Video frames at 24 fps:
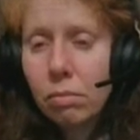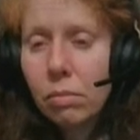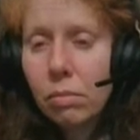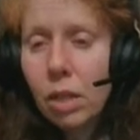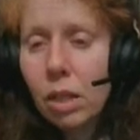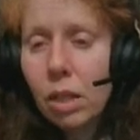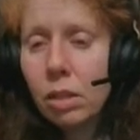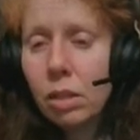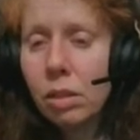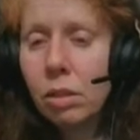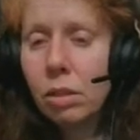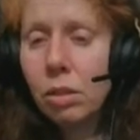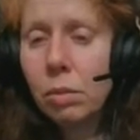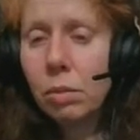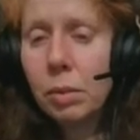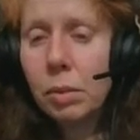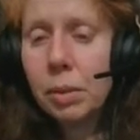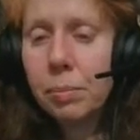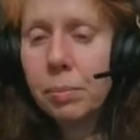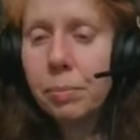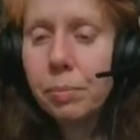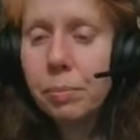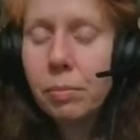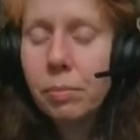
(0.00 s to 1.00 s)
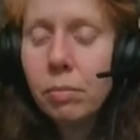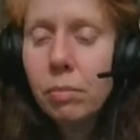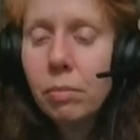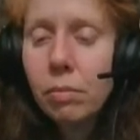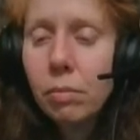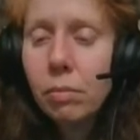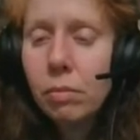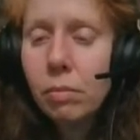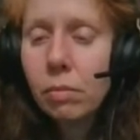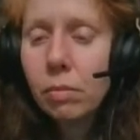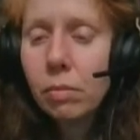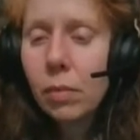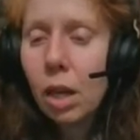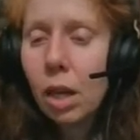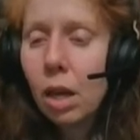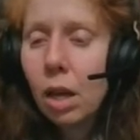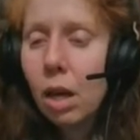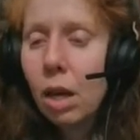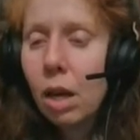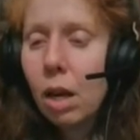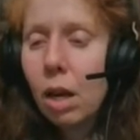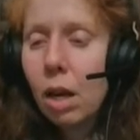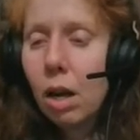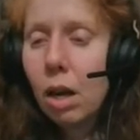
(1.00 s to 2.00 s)
Excuse me.
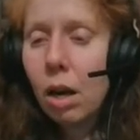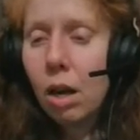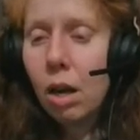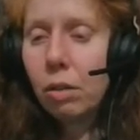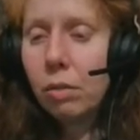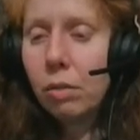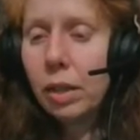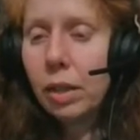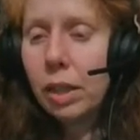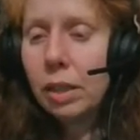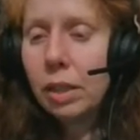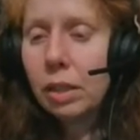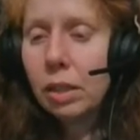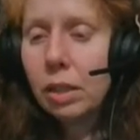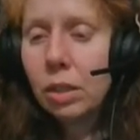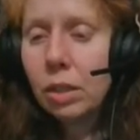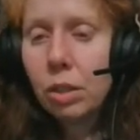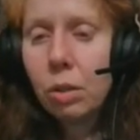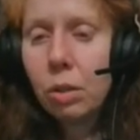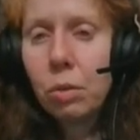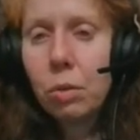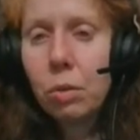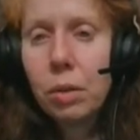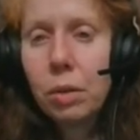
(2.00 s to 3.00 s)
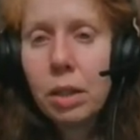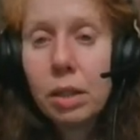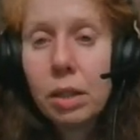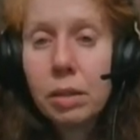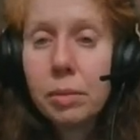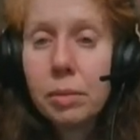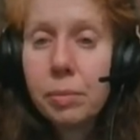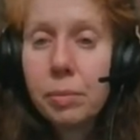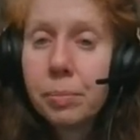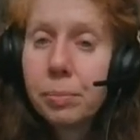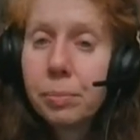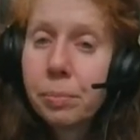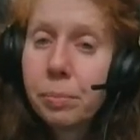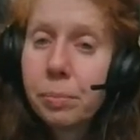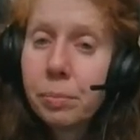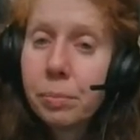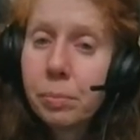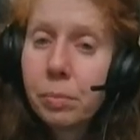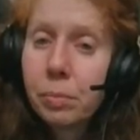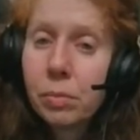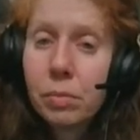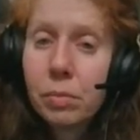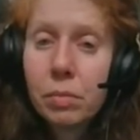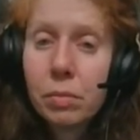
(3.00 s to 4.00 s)
All right. So
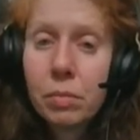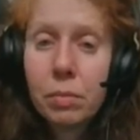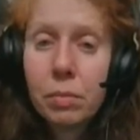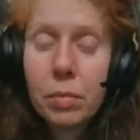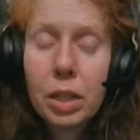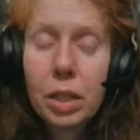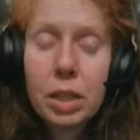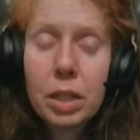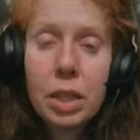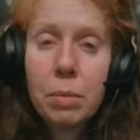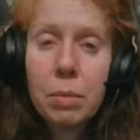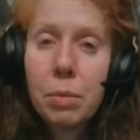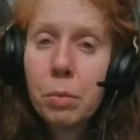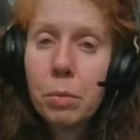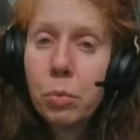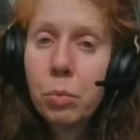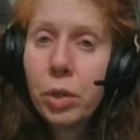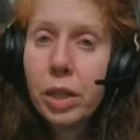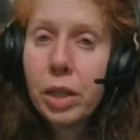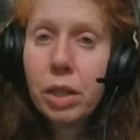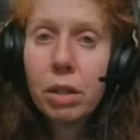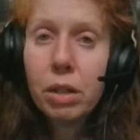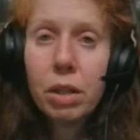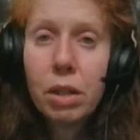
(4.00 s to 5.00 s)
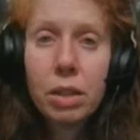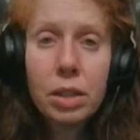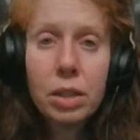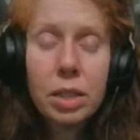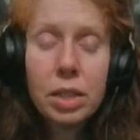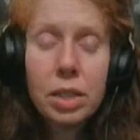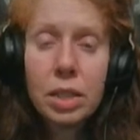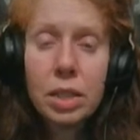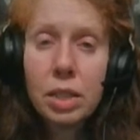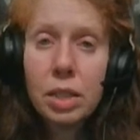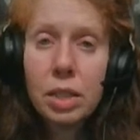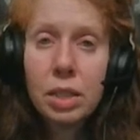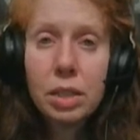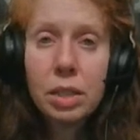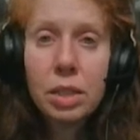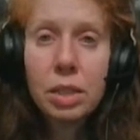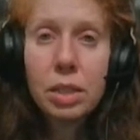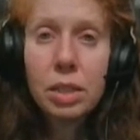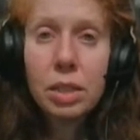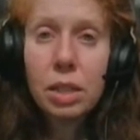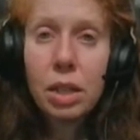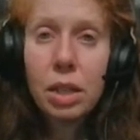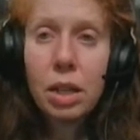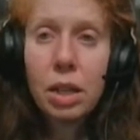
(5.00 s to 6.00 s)
keep in prayer on these
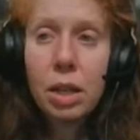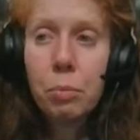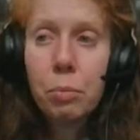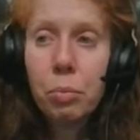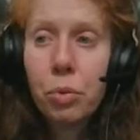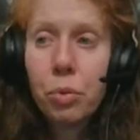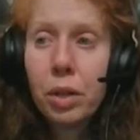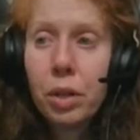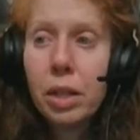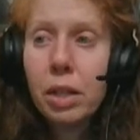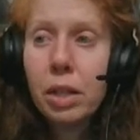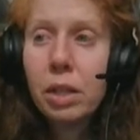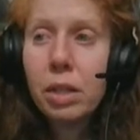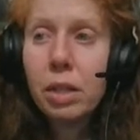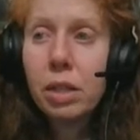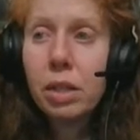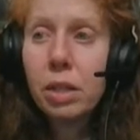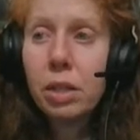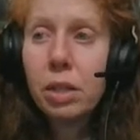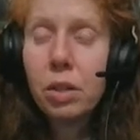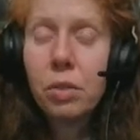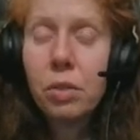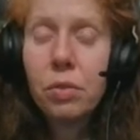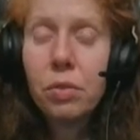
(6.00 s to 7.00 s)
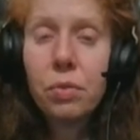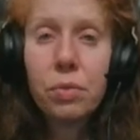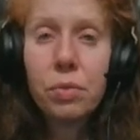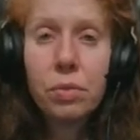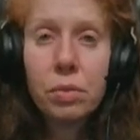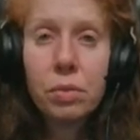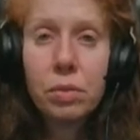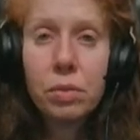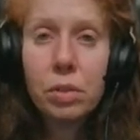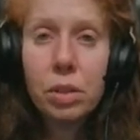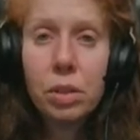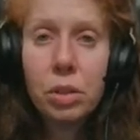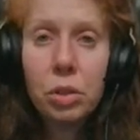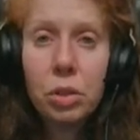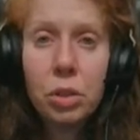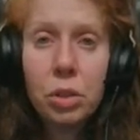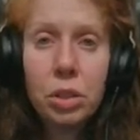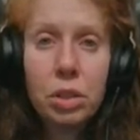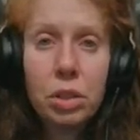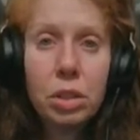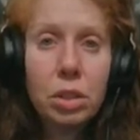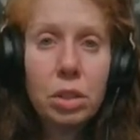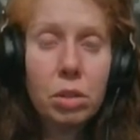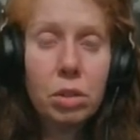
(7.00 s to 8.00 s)
things. Uh, pray, you know, if you
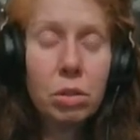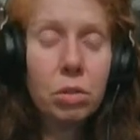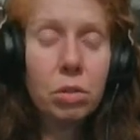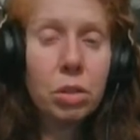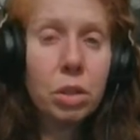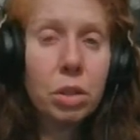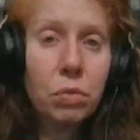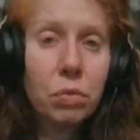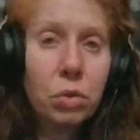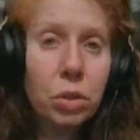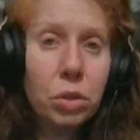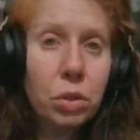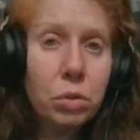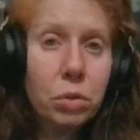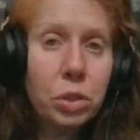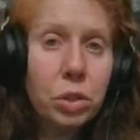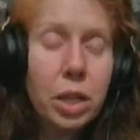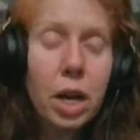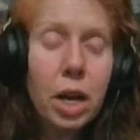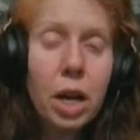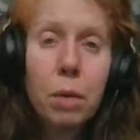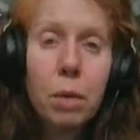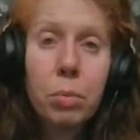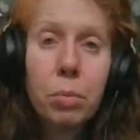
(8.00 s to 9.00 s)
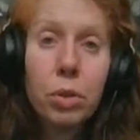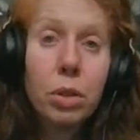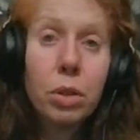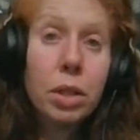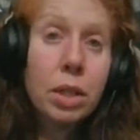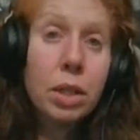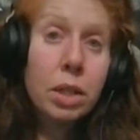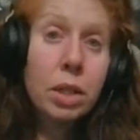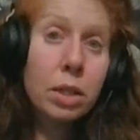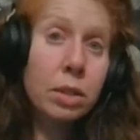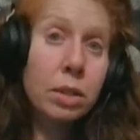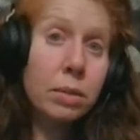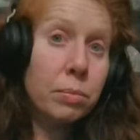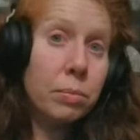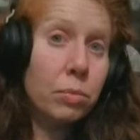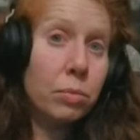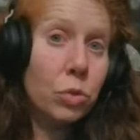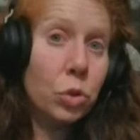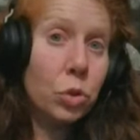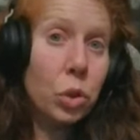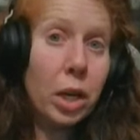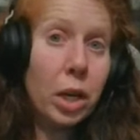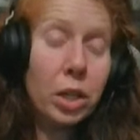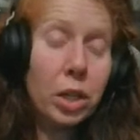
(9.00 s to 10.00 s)
should start looking for a new job or
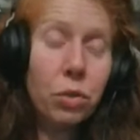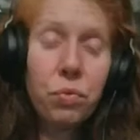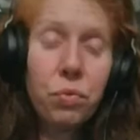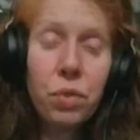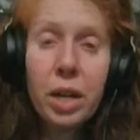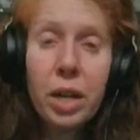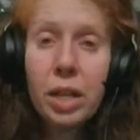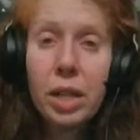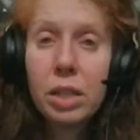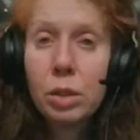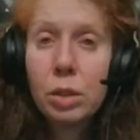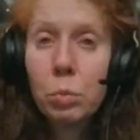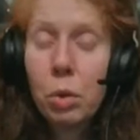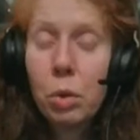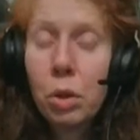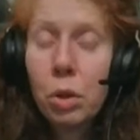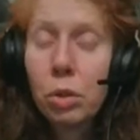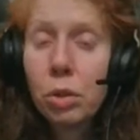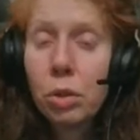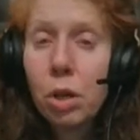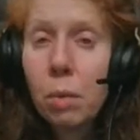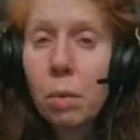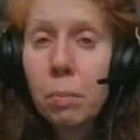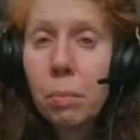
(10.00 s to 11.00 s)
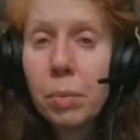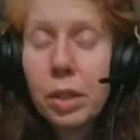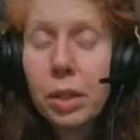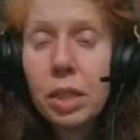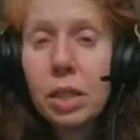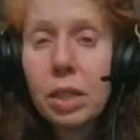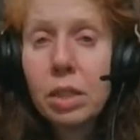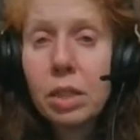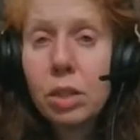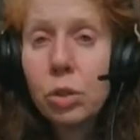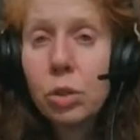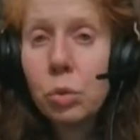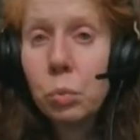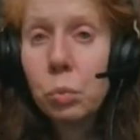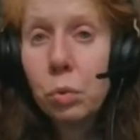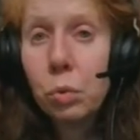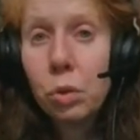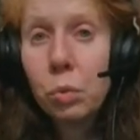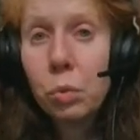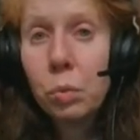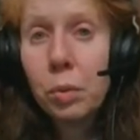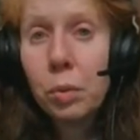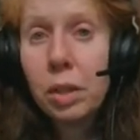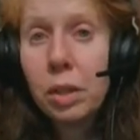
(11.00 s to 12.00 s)
trying to find a smaller company to
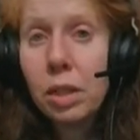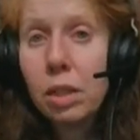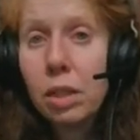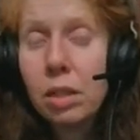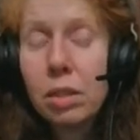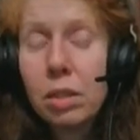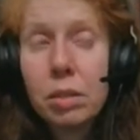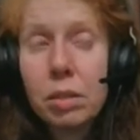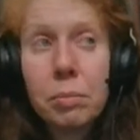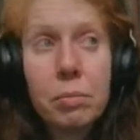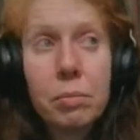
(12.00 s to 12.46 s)
work with.